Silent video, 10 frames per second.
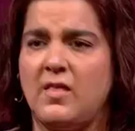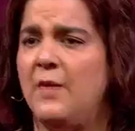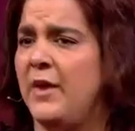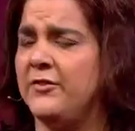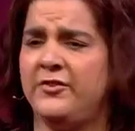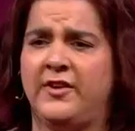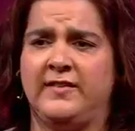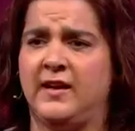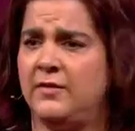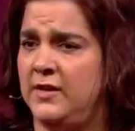I'm
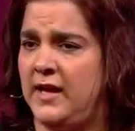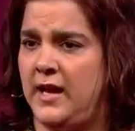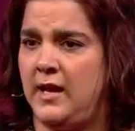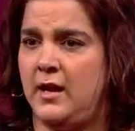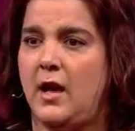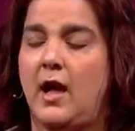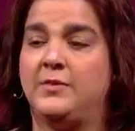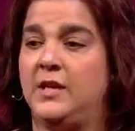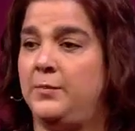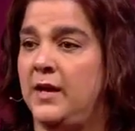exercising every day. I'm
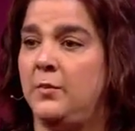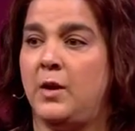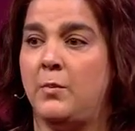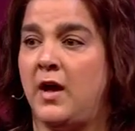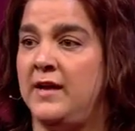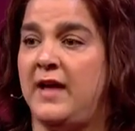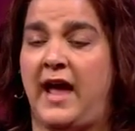keeping my mind